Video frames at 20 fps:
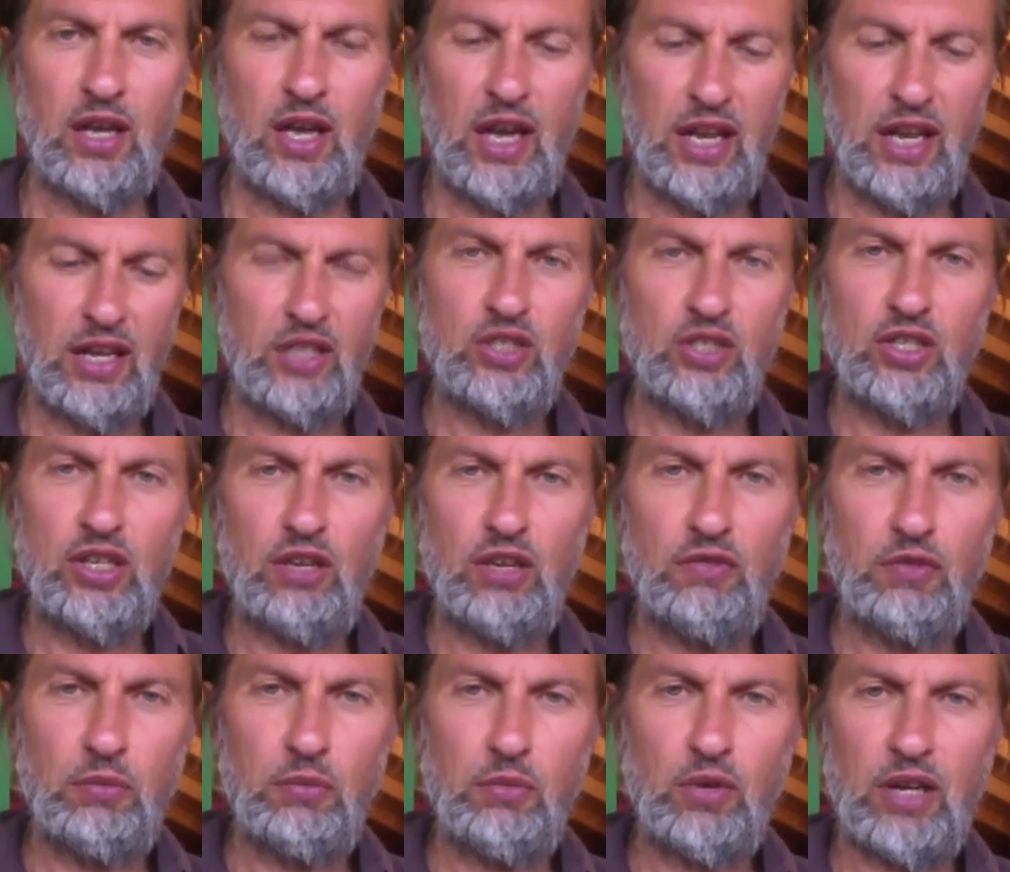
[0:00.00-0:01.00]
energy
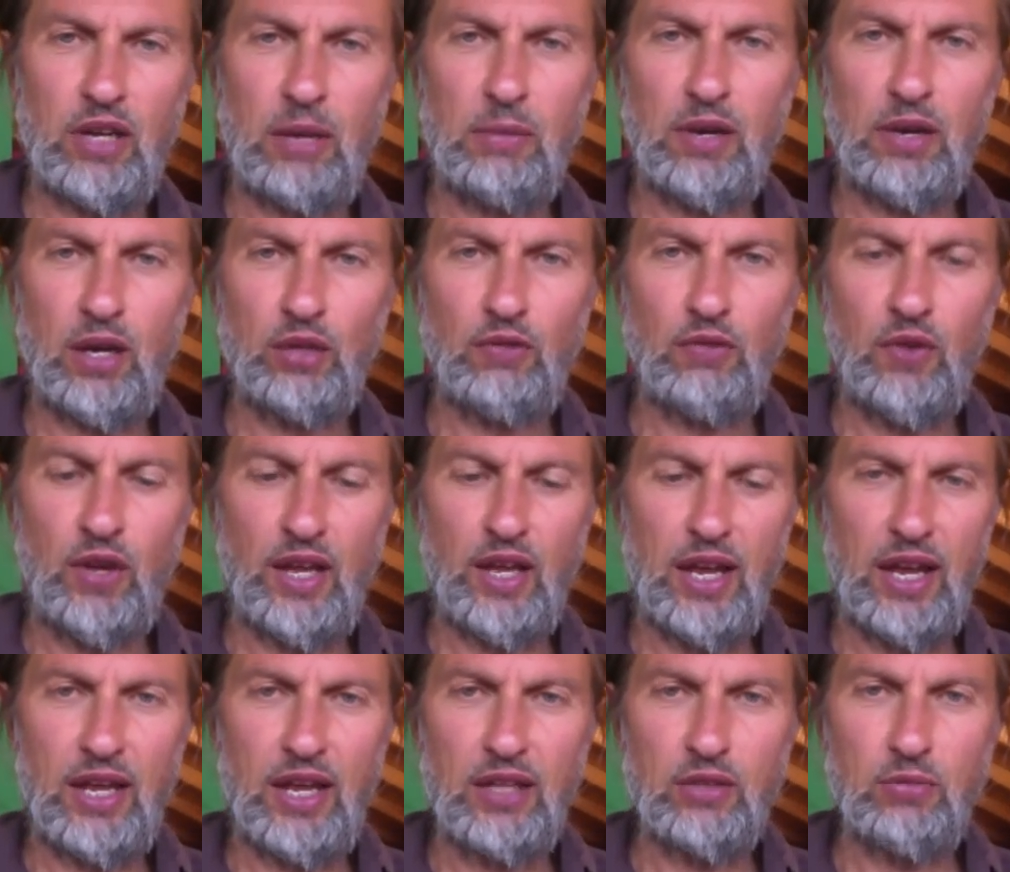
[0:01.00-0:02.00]
from coming out of your
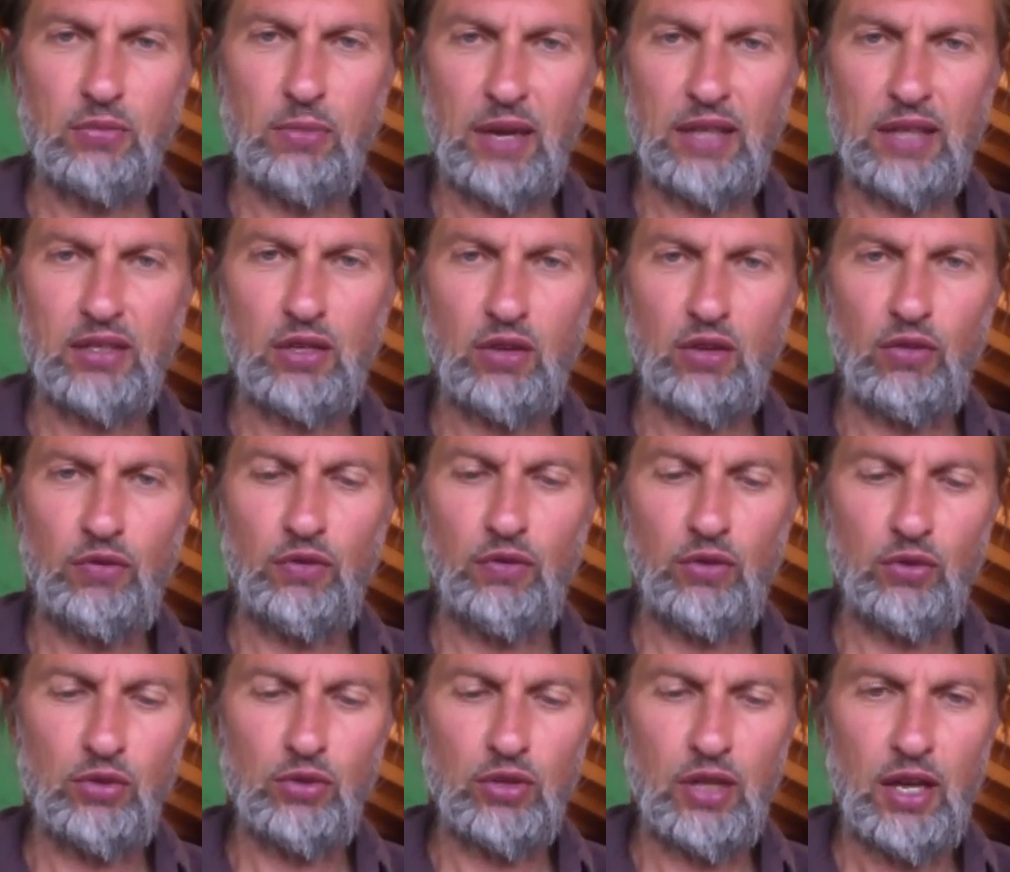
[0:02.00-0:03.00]
hands, blessing your
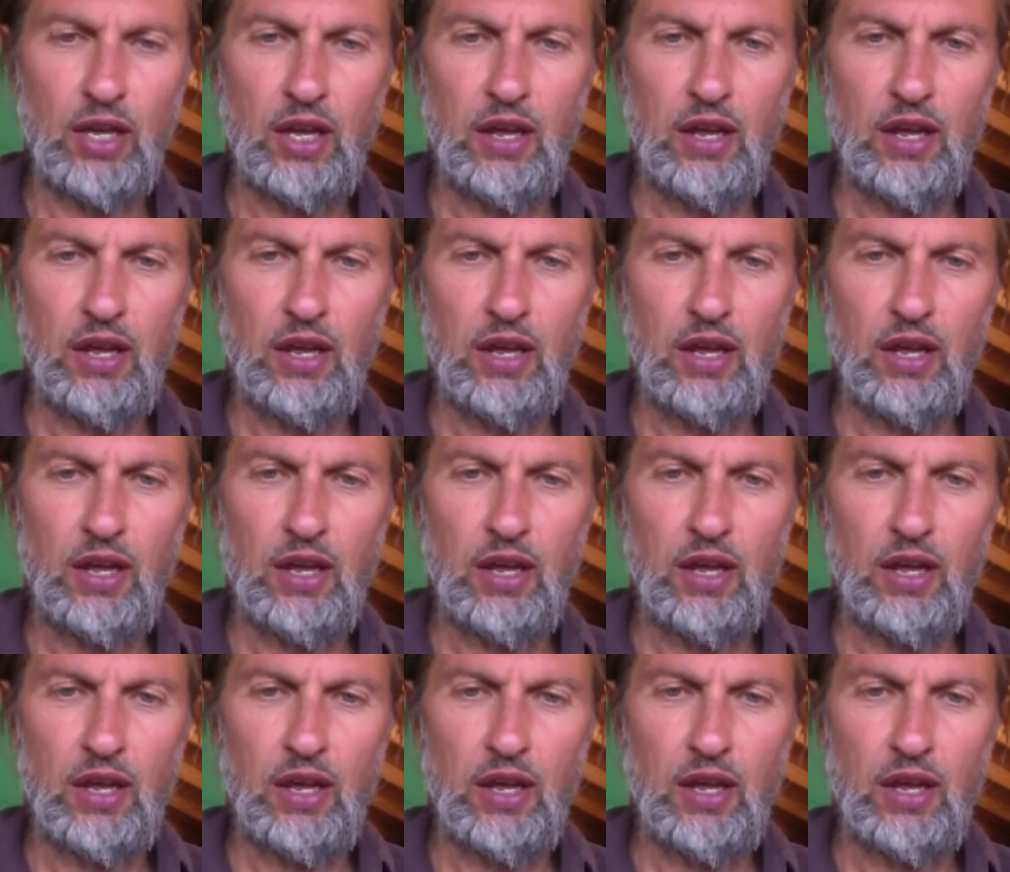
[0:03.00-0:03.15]
food.